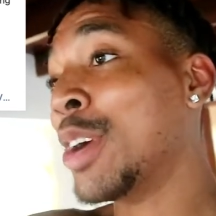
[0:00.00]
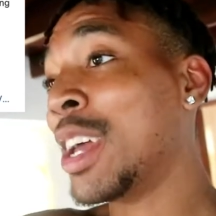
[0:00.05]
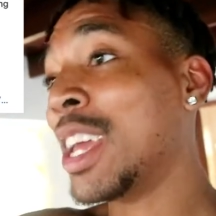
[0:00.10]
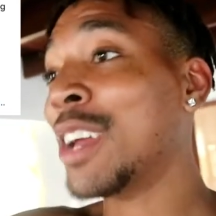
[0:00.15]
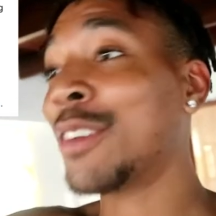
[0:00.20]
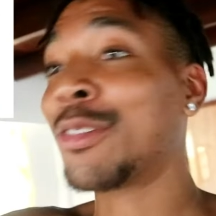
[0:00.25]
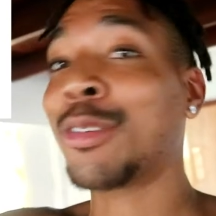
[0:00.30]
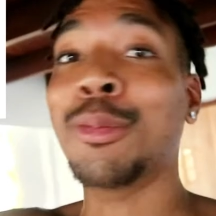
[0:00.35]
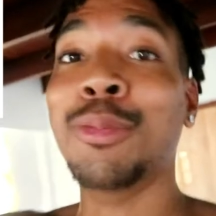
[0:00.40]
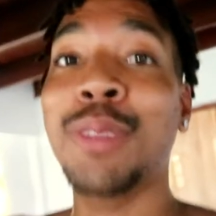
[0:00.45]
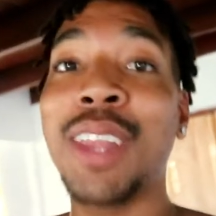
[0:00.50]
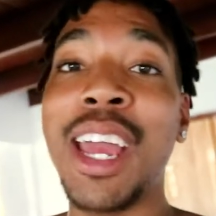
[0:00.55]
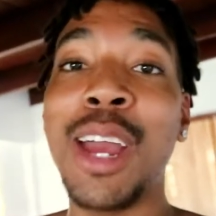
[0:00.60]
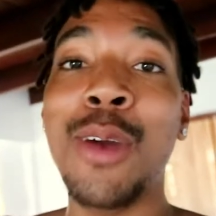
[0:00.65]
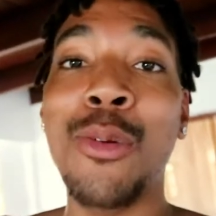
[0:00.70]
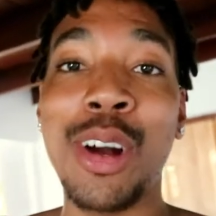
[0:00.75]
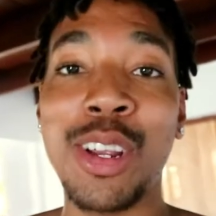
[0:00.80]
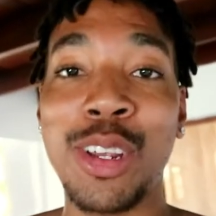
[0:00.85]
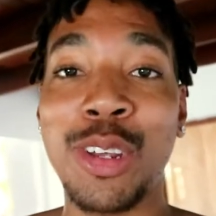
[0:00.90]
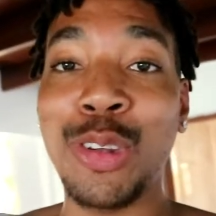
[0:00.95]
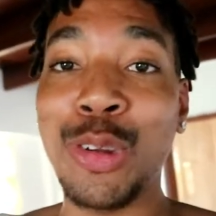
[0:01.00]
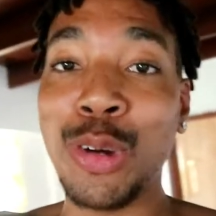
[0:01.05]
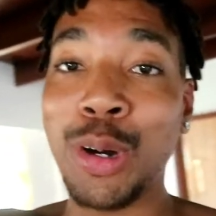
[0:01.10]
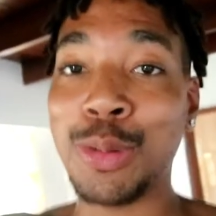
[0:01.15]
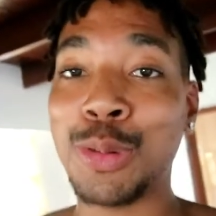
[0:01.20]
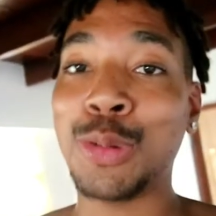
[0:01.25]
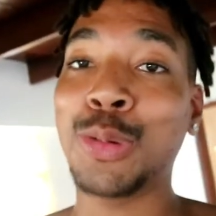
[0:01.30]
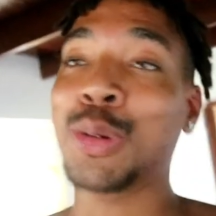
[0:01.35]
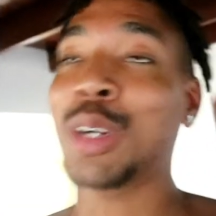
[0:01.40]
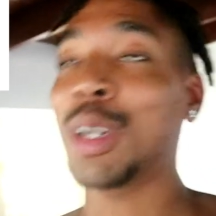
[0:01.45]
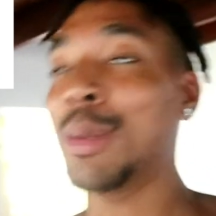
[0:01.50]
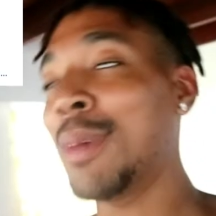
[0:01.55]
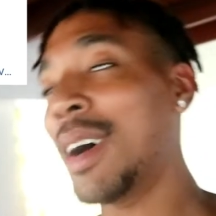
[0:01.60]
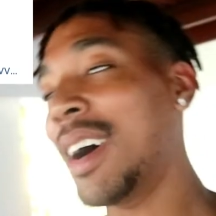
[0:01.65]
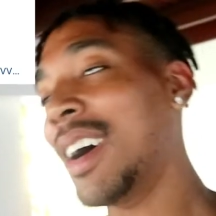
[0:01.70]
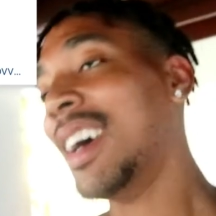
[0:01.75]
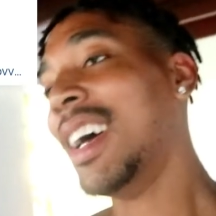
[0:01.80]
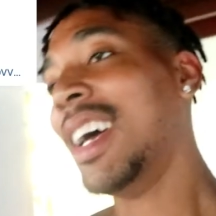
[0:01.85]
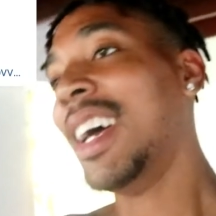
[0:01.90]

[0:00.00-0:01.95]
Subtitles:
here from day one, you know what I'm talking about.